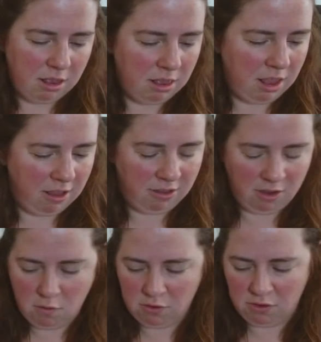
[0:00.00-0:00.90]
That's
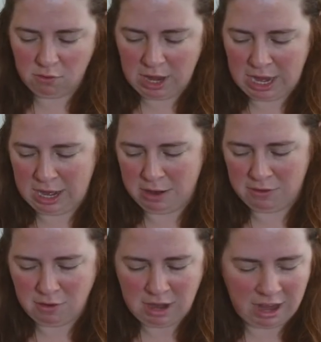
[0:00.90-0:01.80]
so sweet. It was
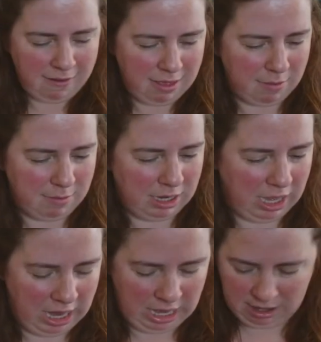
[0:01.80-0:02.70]
so nice of them to
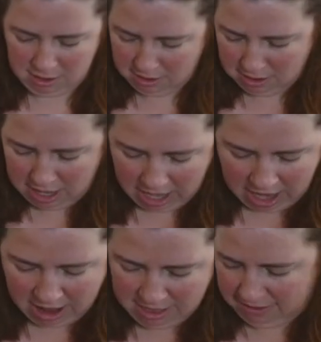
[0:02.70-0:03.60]
like
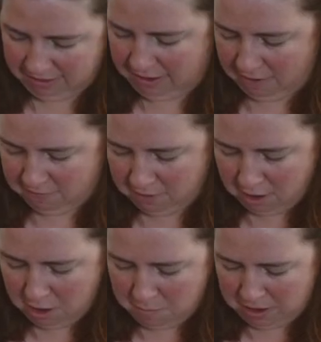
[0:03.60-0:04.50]
add this stuff
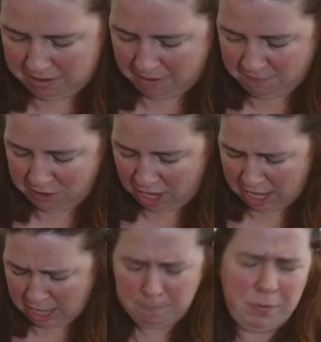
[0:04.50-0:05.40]
because I feel
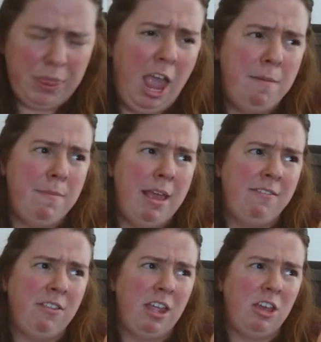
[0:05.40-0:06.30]
like I
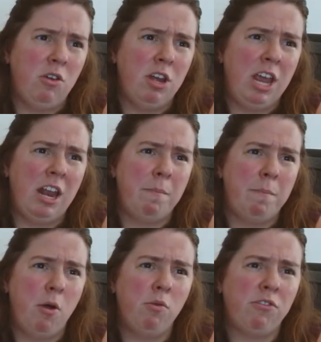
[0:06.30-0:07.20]
missed like you could get a
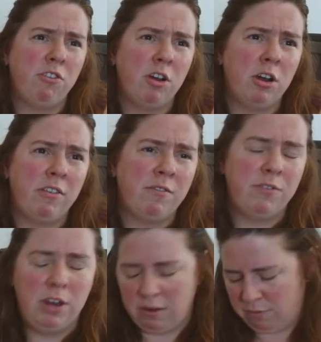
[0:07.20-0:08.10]
poster as a
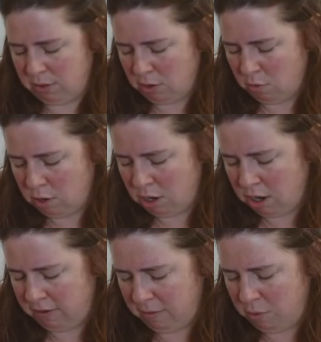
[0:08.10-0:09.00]
free gift with an order
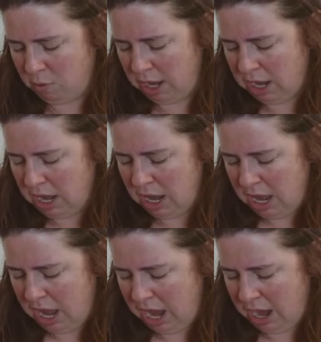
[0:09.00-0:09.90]
at some point,
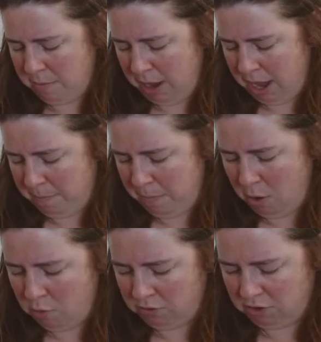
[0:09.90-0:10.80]
and my
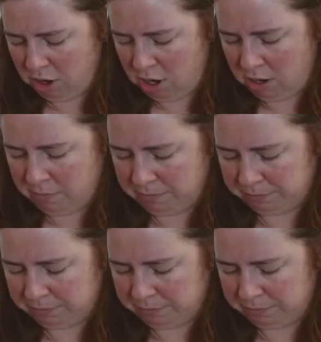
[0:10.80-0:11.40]
poster